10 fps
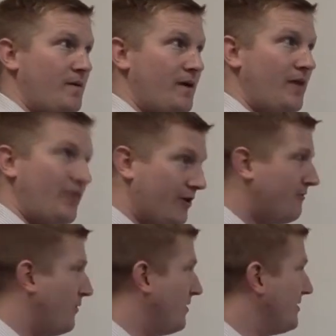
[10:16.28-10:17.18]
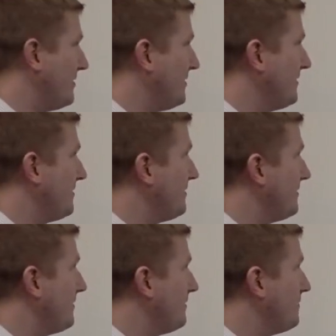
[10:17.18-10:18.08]
and therefore
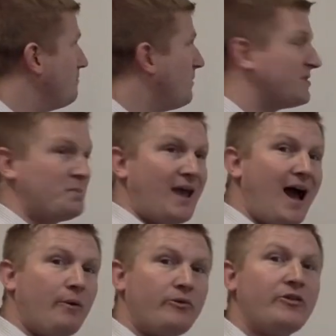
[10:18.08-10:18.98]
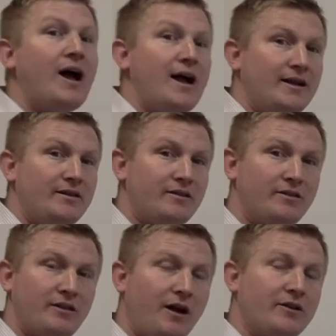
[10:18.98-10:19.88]
must be outside
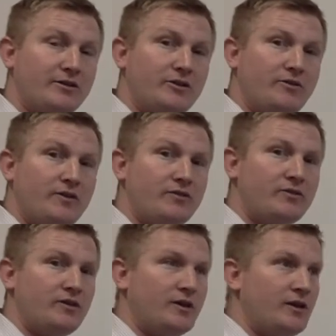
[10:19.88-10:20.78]
the conic surface.